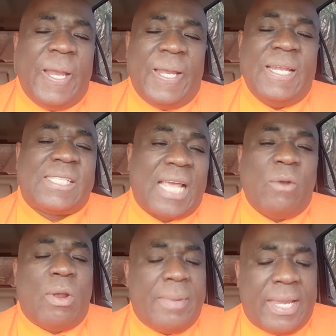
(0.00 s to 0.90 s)

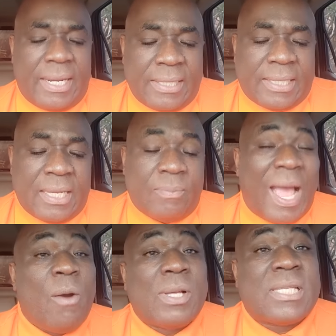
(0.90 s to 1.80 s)
Initially when we get the thing.
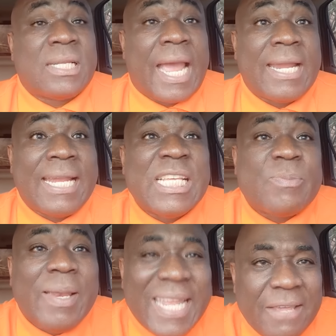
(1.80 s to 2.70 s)
I was in kind of
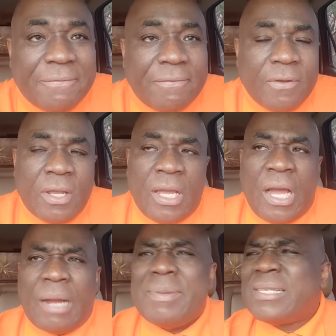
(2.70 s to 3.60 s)
disbelief.
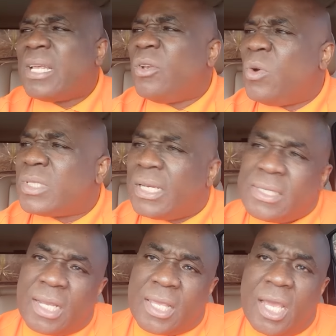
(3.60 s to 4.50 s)
I mean, I said, no sir,
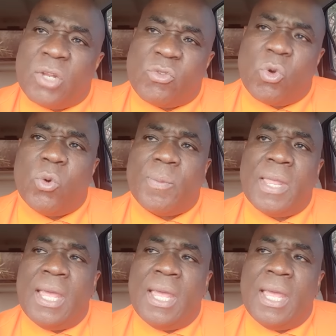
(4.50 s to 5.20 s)
this I can't throw.